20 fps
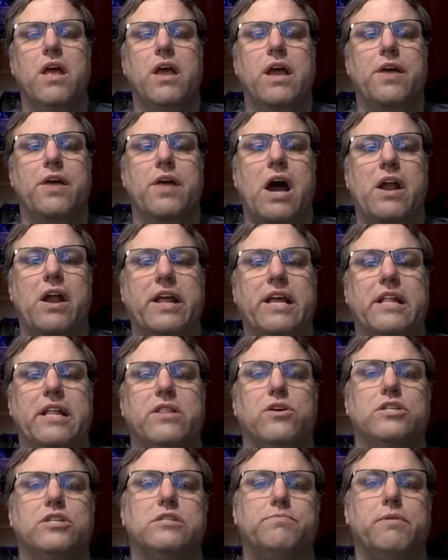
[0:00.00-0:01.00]
and how to get
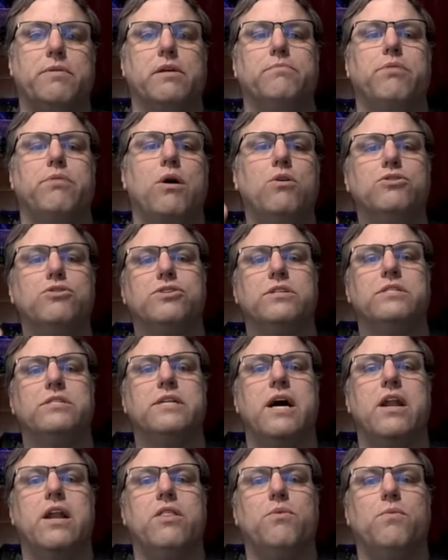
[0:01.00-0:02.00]
those spilled potions
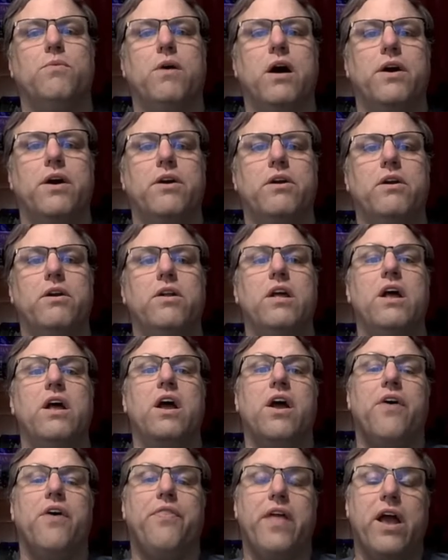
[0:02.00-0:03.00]
out of the water.
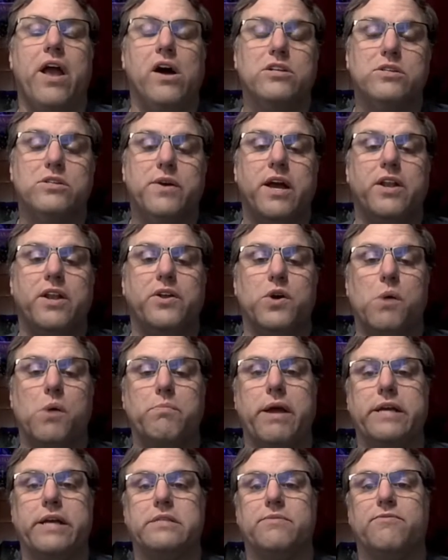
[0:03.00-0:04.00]
And they also had to go
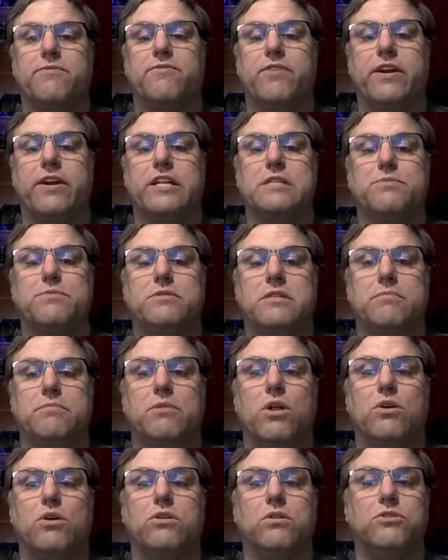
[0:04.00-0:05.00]
make some friends with some
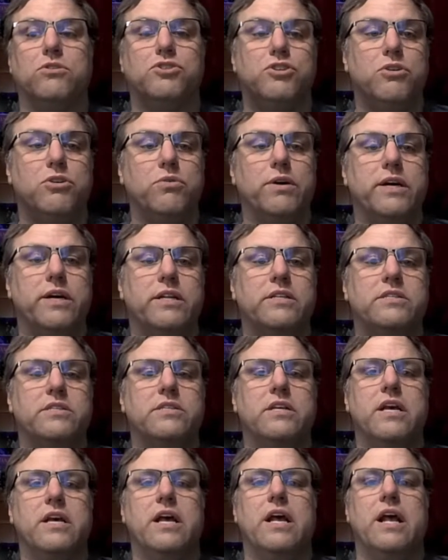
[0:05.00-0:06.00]
local
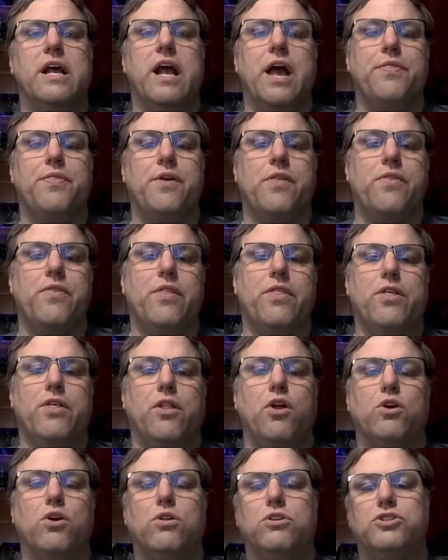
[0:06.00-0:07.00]
druids. And then the
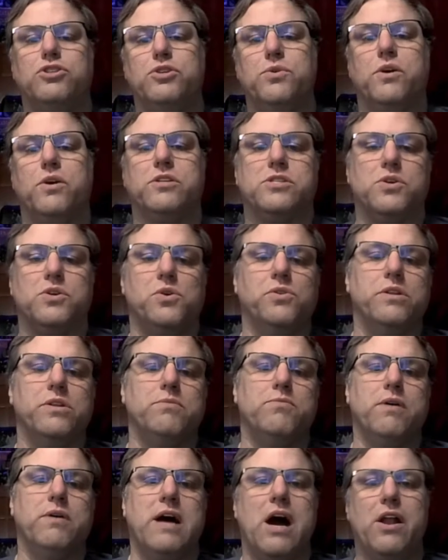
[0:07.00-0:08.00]
local druids told
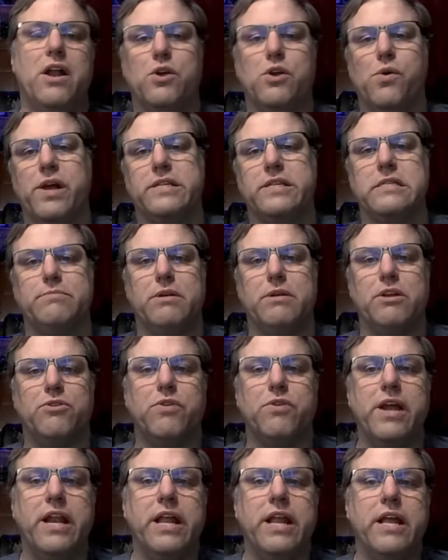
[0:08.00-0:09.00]
them how to go get some
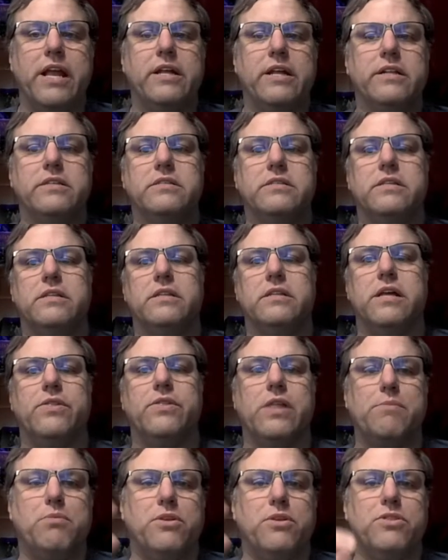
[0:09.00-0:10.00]
ingredients. And
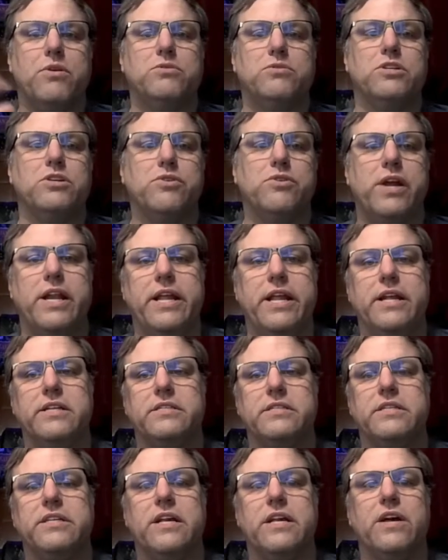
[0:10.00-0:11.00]
then they put those
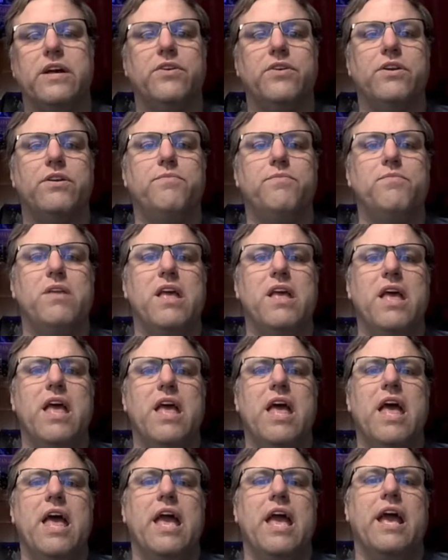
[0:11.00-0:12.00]
ingredients together.
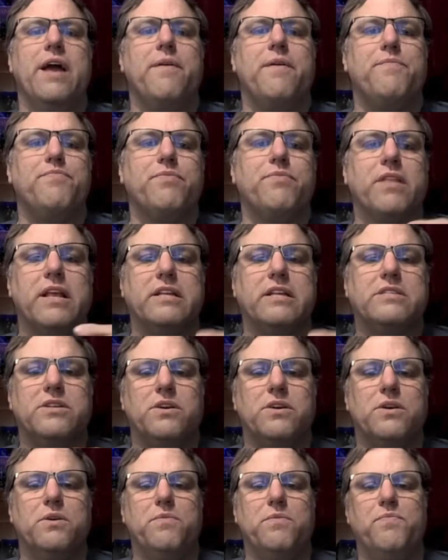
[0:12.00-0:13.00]
And
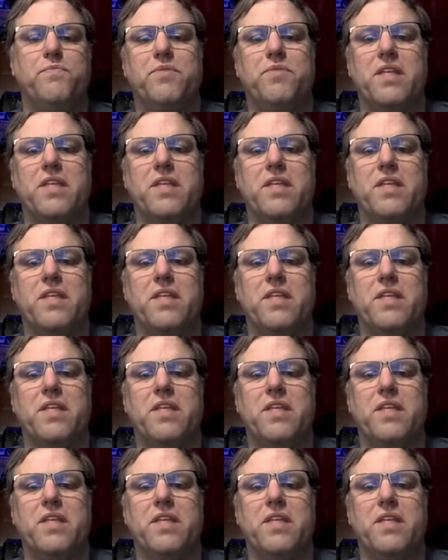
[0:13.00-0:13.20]
so